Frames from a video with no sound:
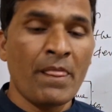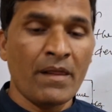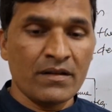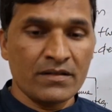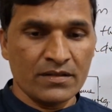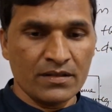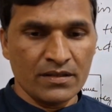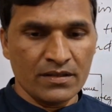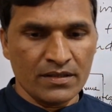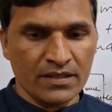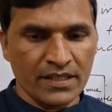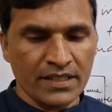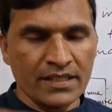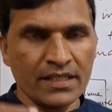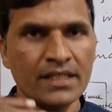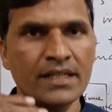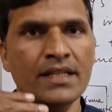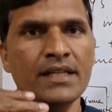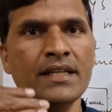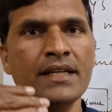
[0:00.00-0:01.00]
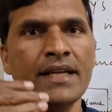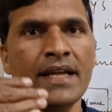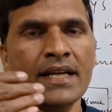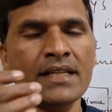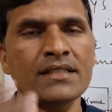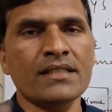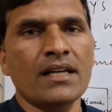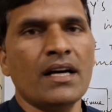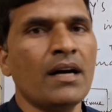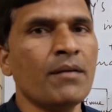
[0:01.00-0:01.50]
So in the
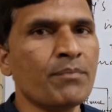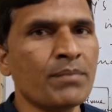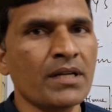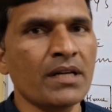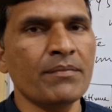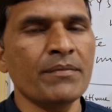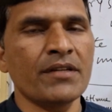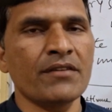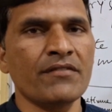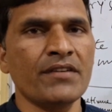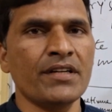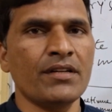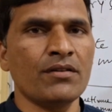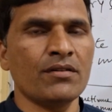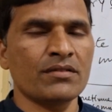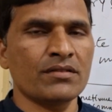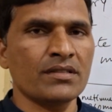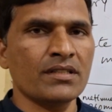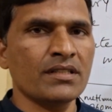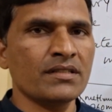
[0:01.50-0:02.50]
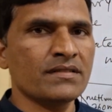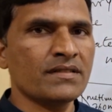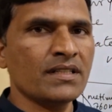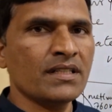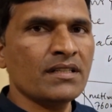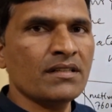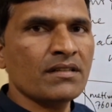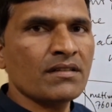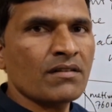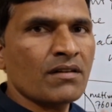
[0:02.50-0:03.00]
next upcoming video, so
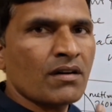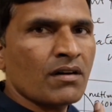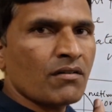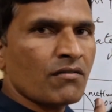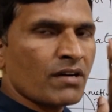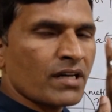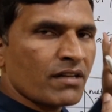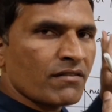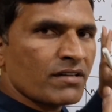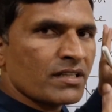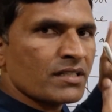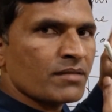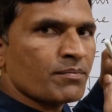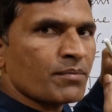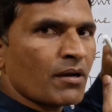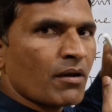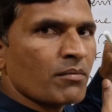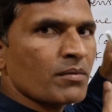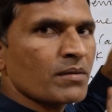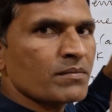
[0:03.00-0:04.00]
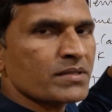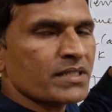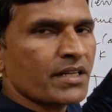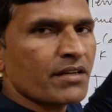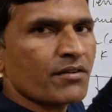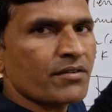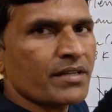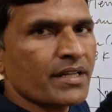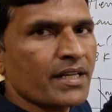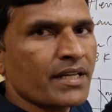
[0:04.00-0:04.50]
see whatever the problems I
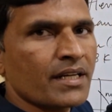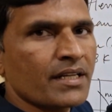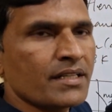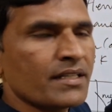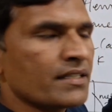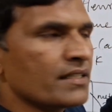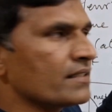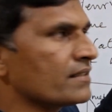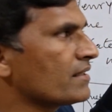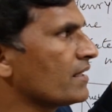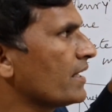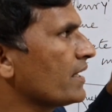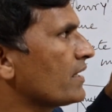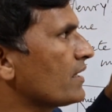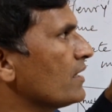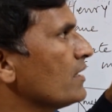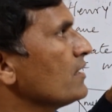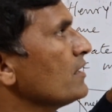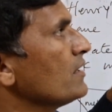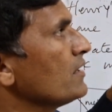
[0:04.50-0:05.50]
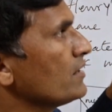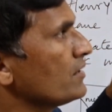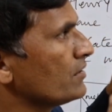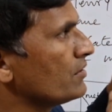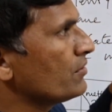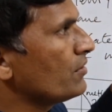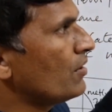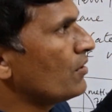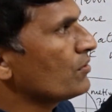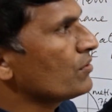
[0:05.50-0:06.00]
have taken, it is like
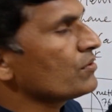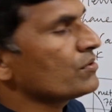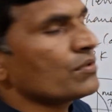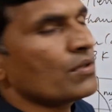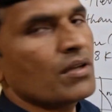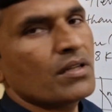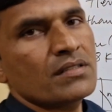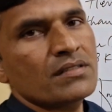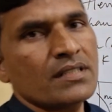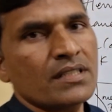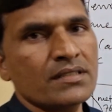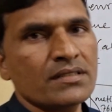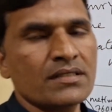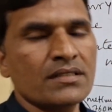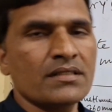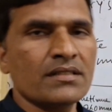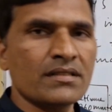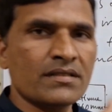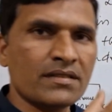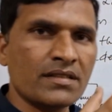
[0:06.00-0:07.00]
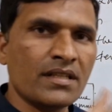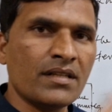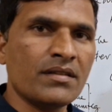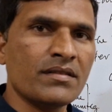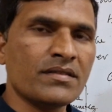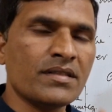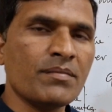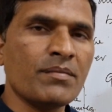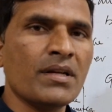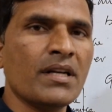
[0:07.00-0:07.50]
you have to solve such say
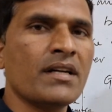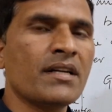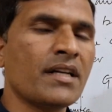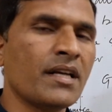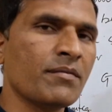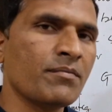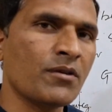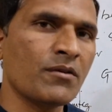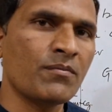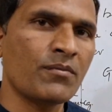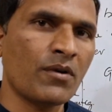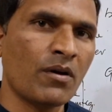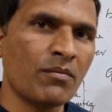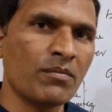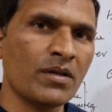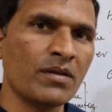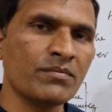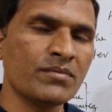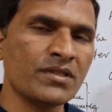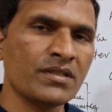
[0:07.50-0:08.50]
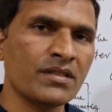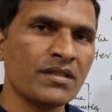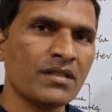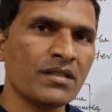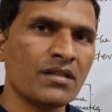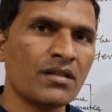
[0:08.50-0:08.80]
similar type of problems.